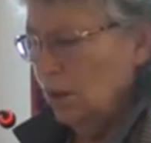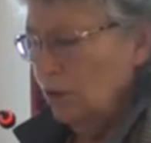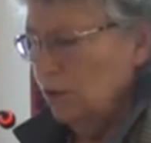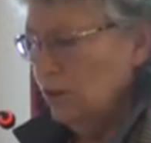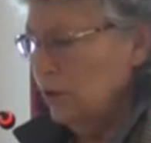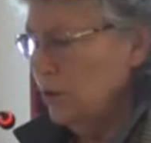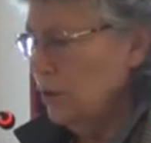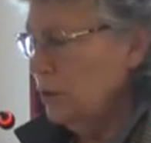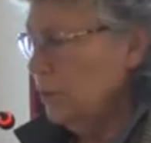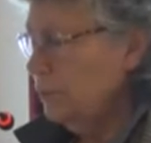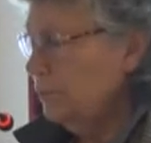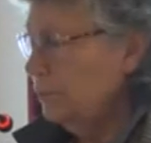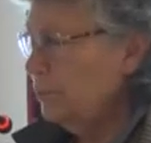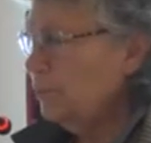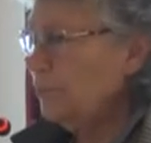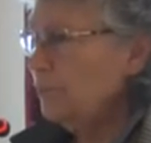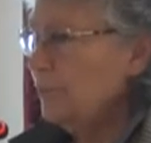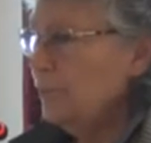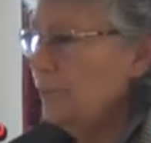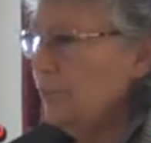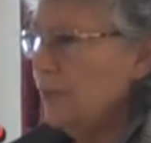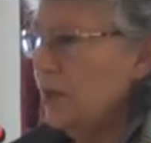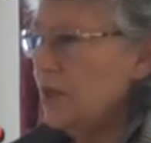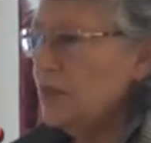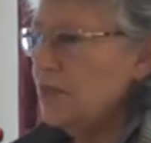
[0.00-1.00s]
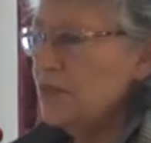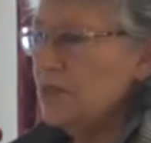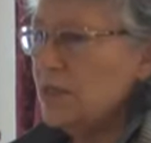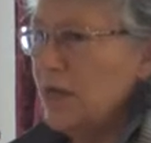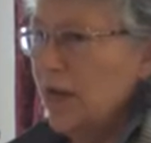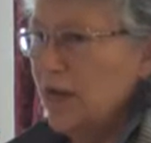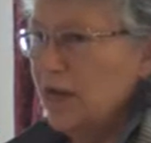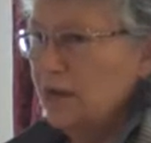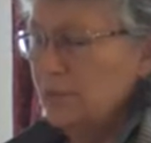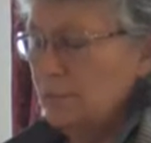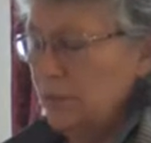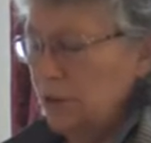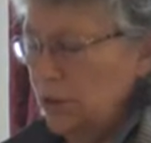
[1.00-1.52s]
The
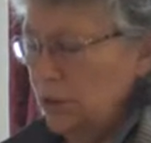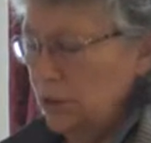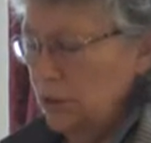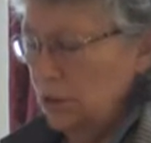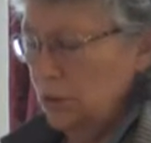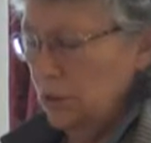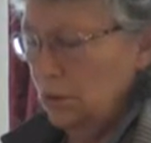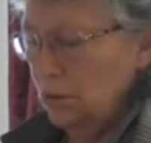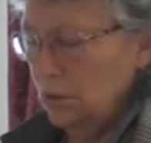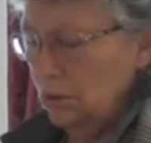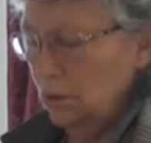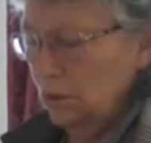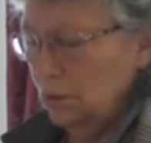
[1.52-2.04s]
assignment